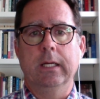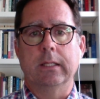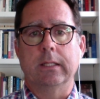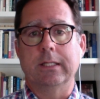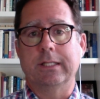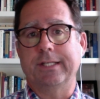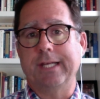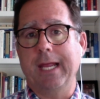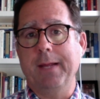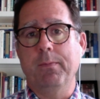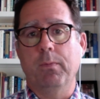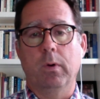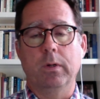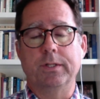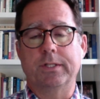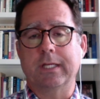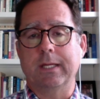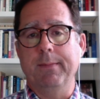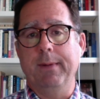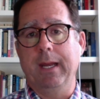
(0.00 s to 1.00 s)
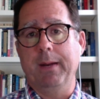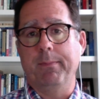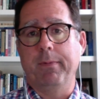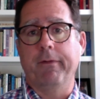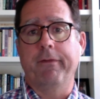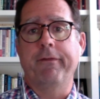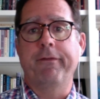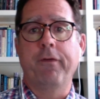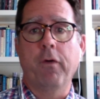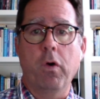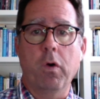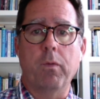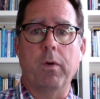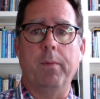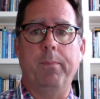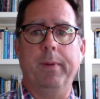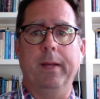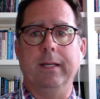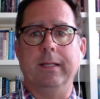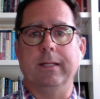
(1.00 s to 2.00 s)
the same ones committed before
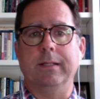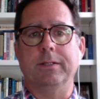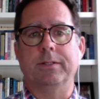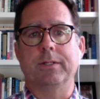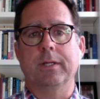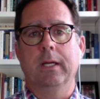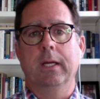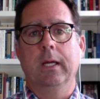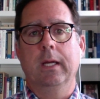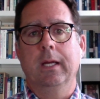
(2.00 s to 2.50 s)
repentance